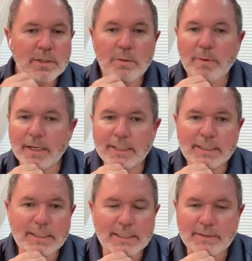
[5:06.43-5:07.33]

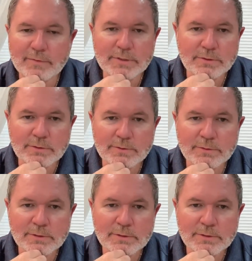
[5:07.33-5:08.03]
Nobody can give it to you.